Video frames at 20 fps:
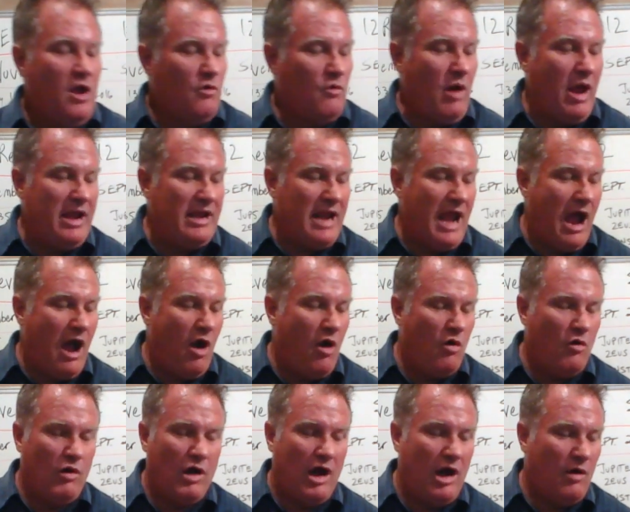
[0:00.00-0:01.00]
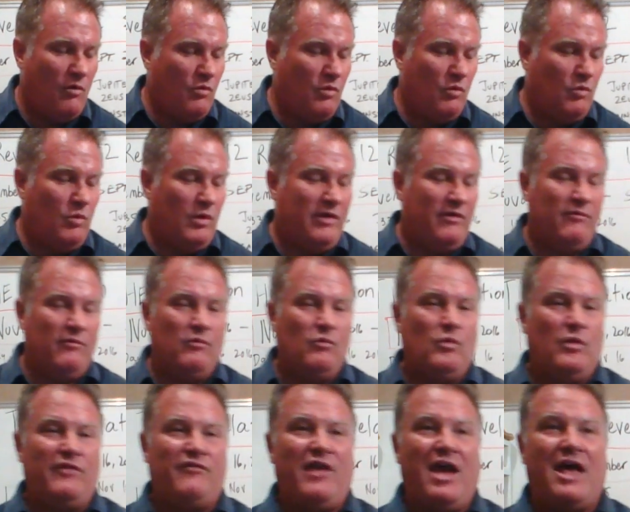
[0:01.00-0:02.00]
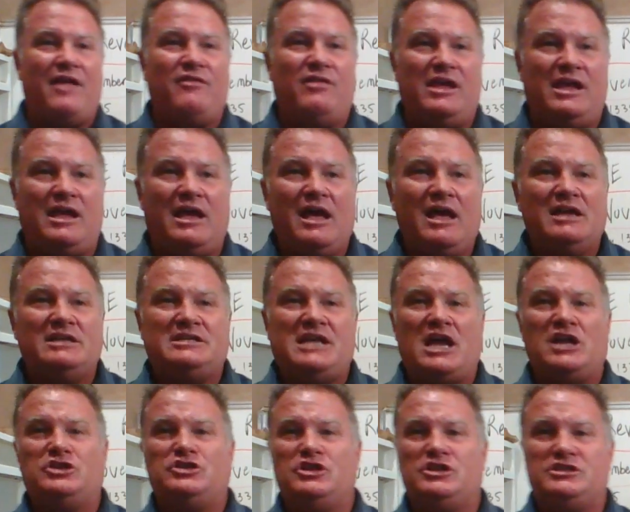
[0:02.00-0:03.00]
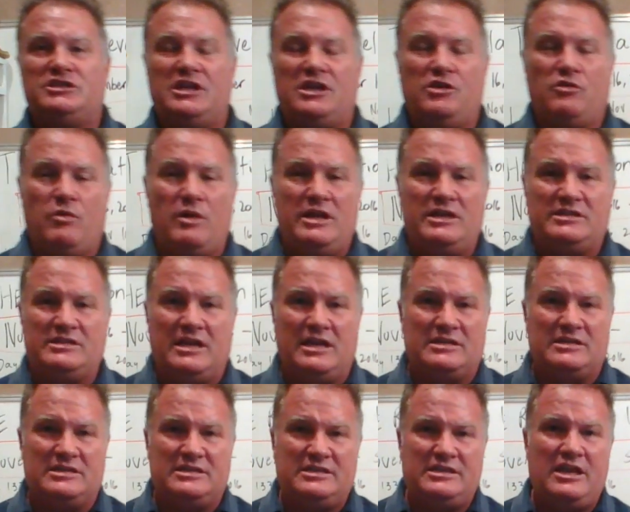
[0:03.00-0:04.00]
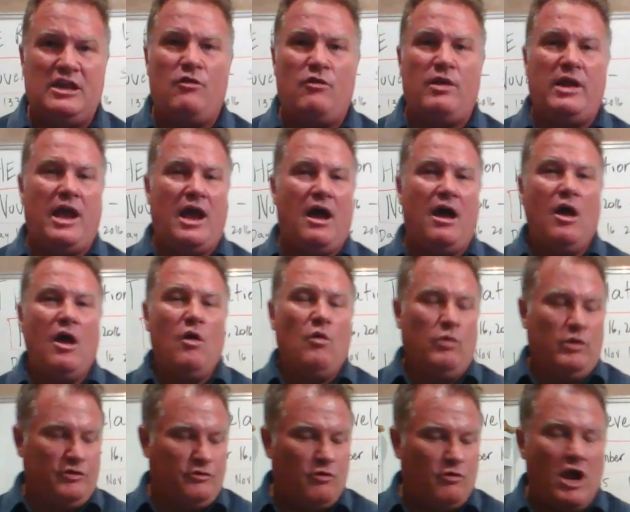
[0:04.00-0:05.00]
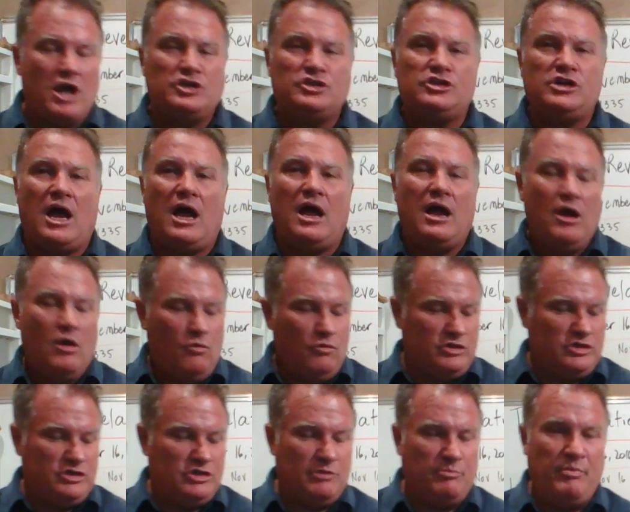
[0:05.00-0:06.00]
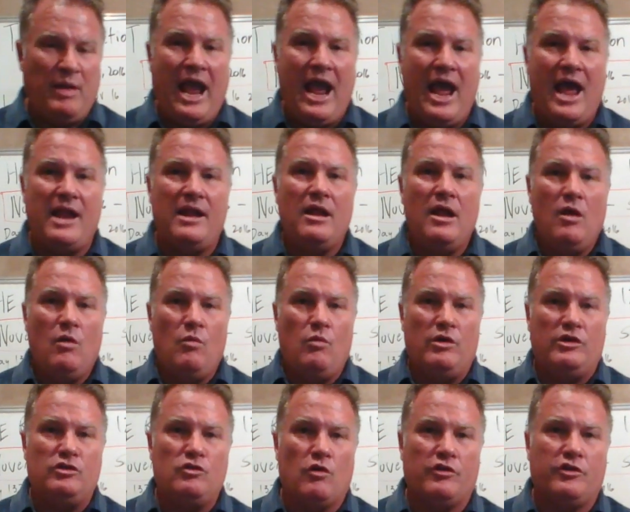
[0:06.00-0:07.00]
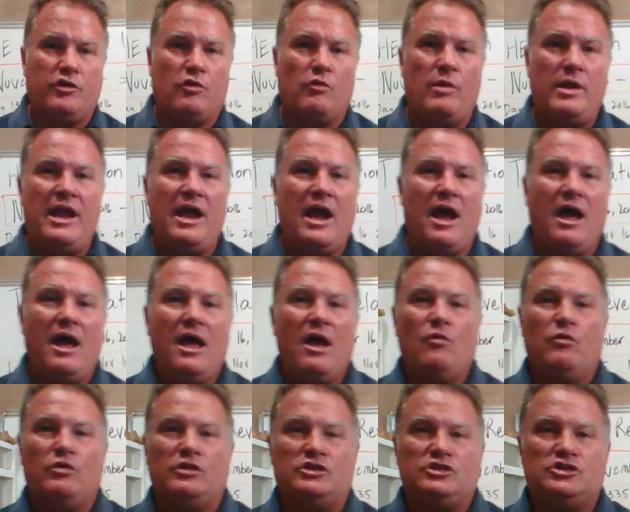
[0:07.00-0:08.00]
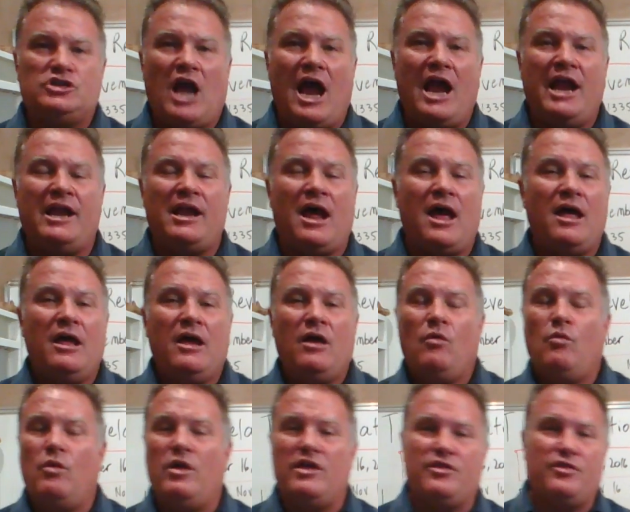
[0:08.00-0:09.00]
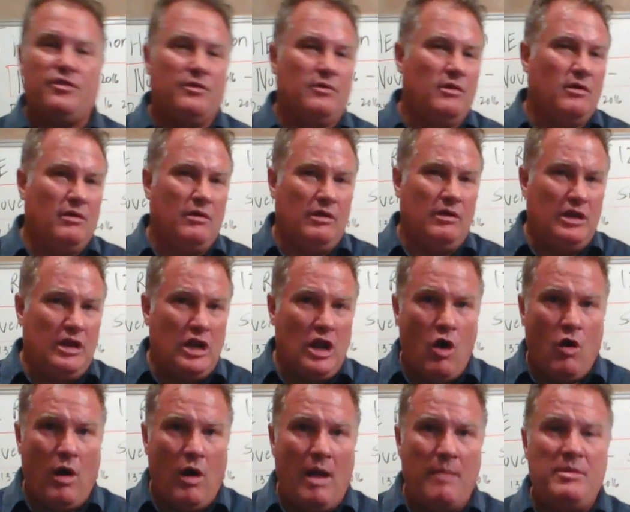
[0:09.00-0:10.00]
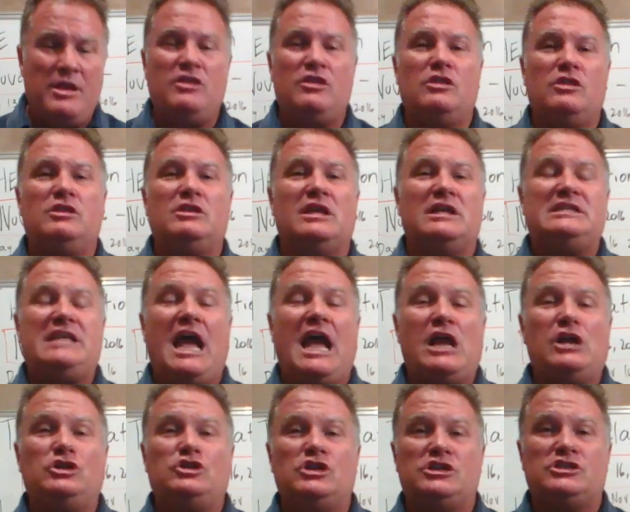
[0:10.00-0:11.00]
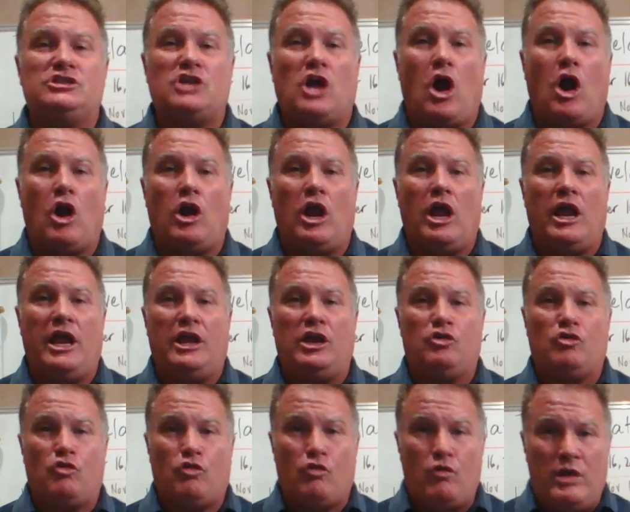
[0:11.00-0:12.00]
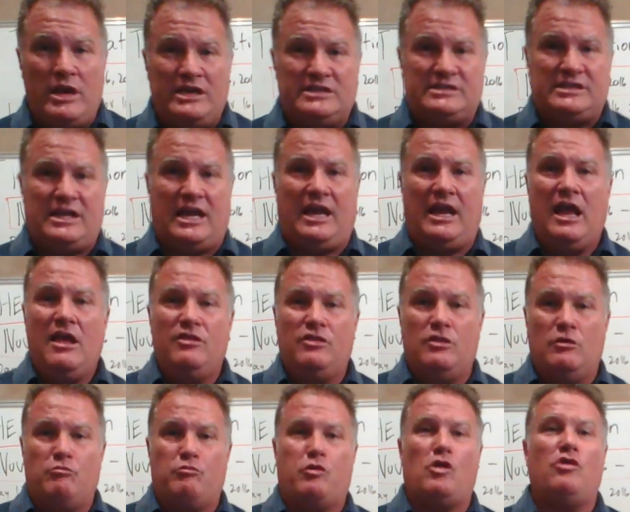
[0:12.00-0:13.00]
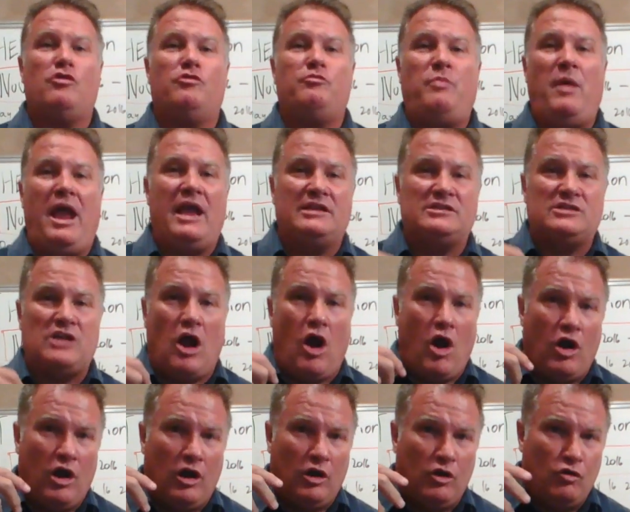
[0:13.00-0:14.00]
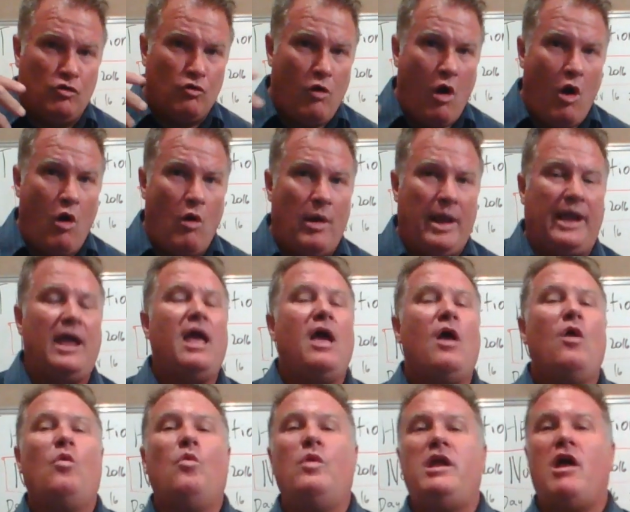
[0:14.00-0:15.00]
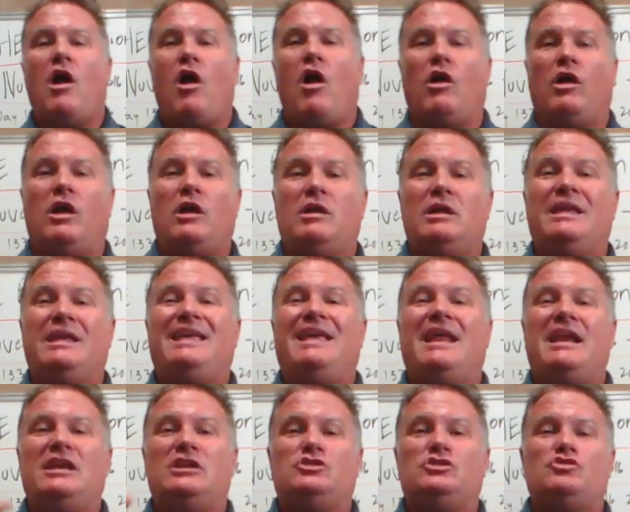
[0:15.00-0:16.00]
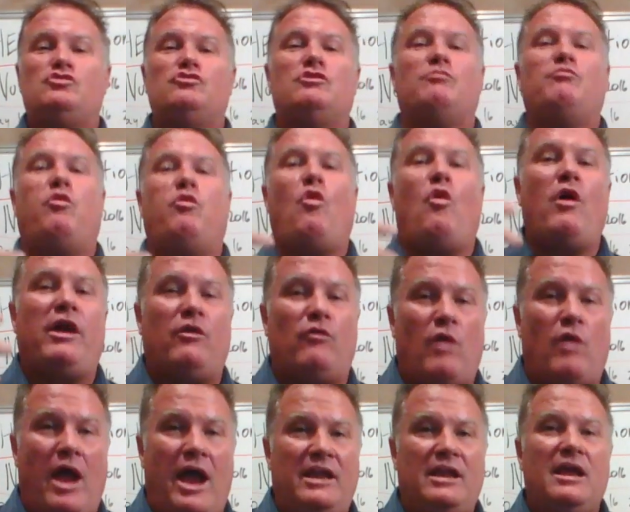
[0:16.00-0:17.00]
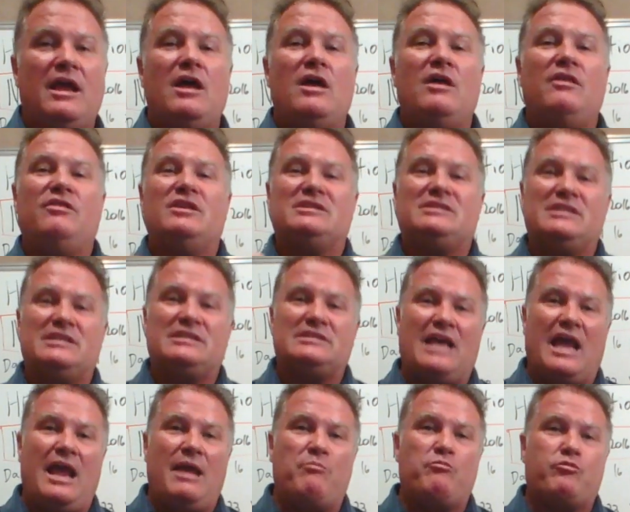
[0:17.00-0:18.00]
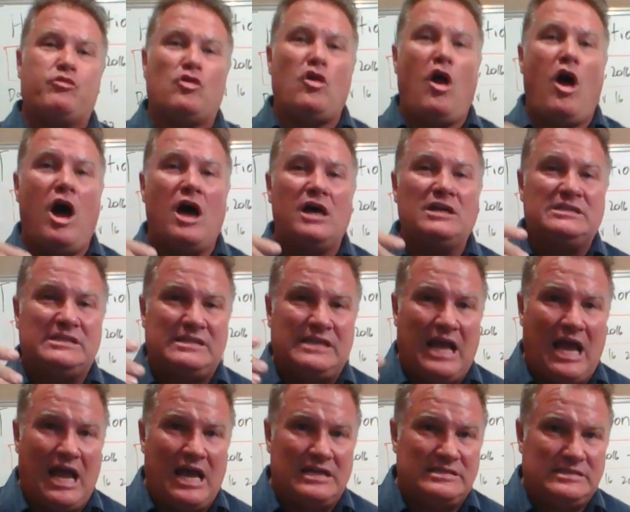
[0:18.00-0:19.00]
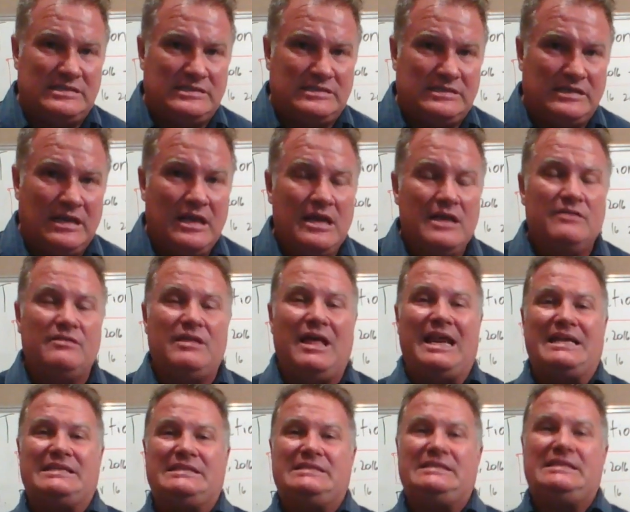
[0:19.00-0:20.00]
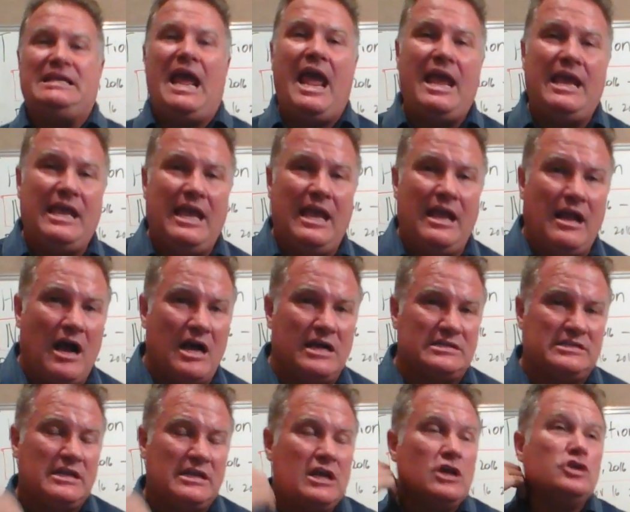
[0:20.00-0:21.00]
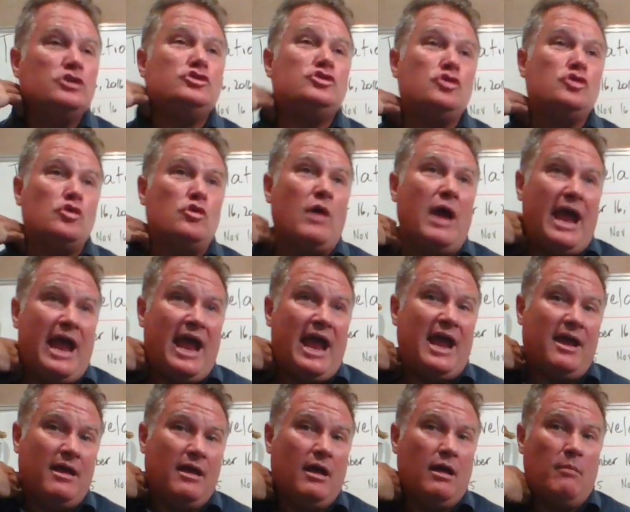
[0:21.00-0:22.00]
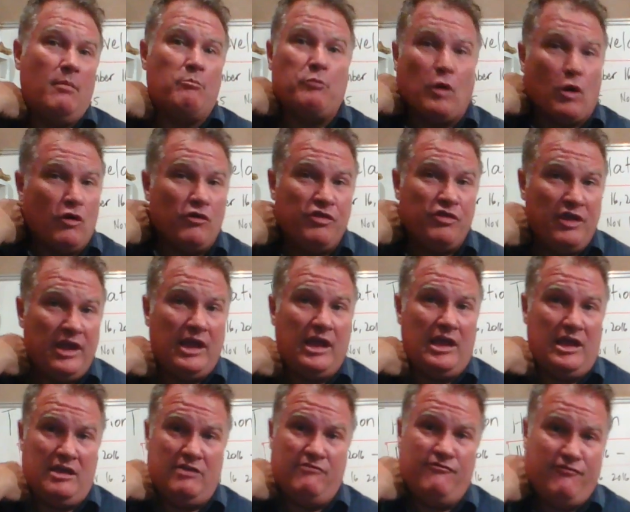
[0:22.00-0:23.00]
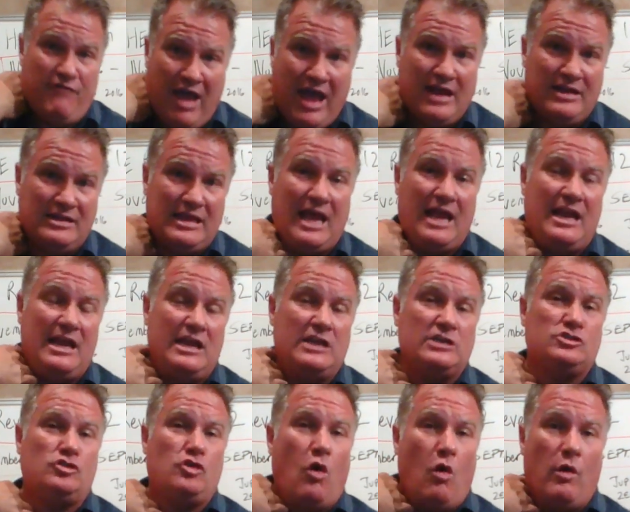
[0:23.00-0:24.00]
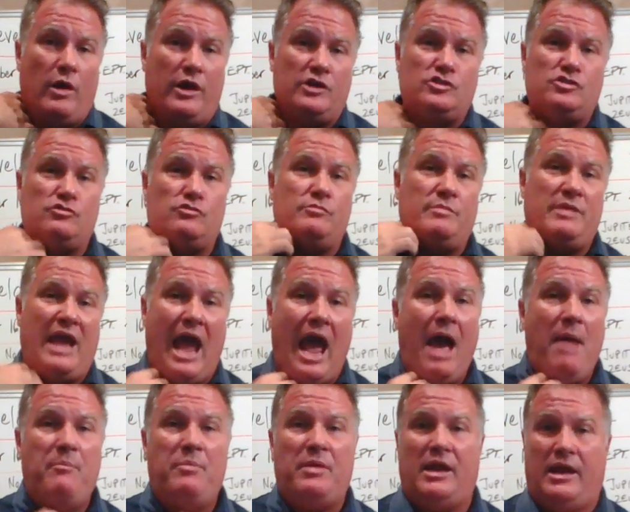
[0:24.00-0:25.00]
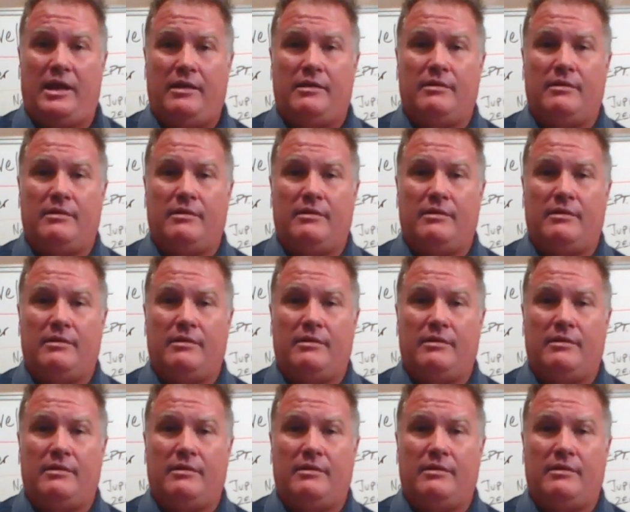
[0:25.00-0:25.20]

Right now we've had the tensions increase in Syria, with Russia, with Japan, with North Korea, with China, with, you know, I mean, the tensions are increasing. The birth pangs are growing. We are getting to the point, right? This is a process that is taking us to a birthing event that is going to be happening.